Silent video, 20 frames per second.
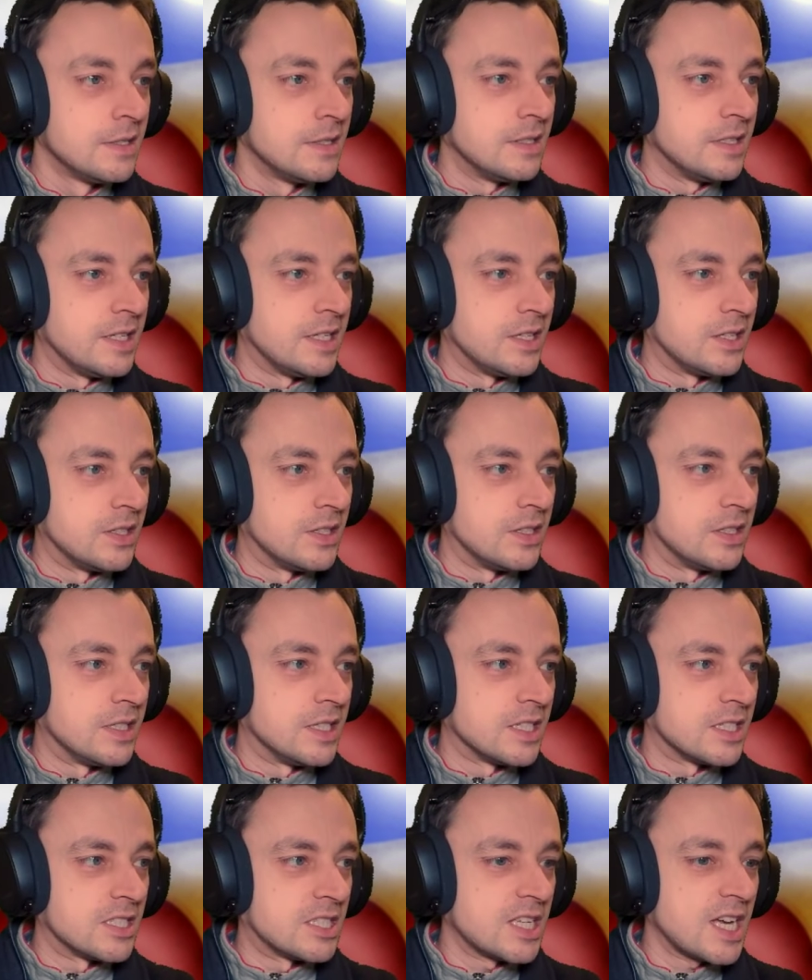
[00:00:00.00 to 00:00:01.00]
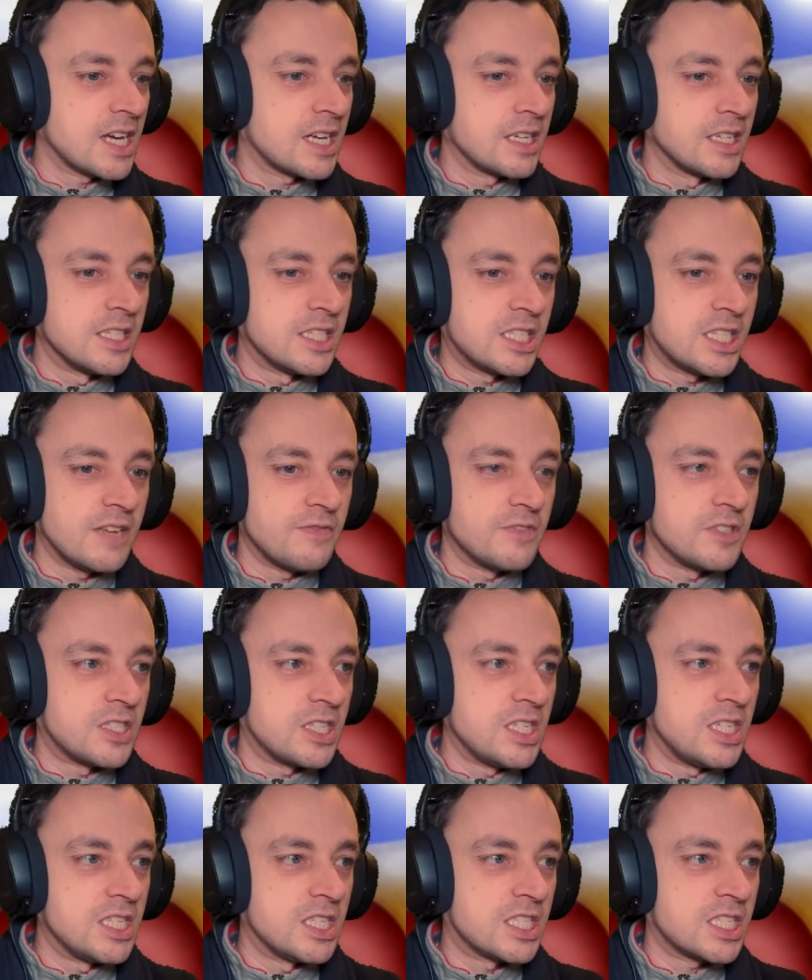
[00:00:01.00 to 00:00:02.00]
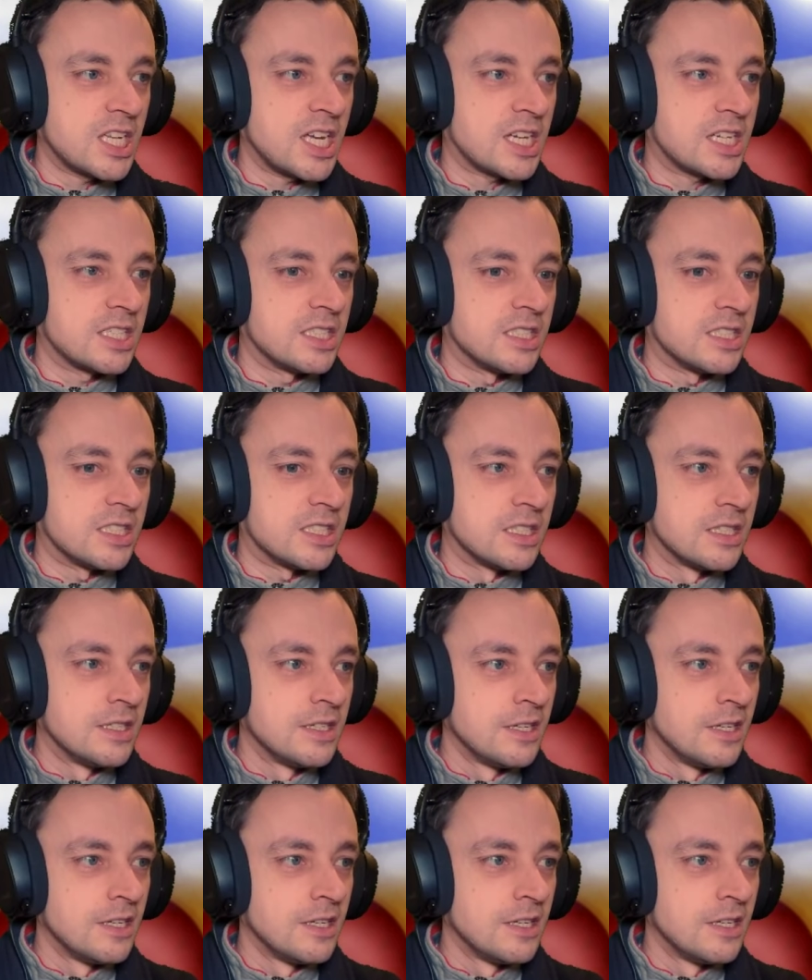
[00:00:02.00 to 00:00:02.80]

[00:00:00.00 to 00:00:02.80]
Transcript: In exactly 17 seconds.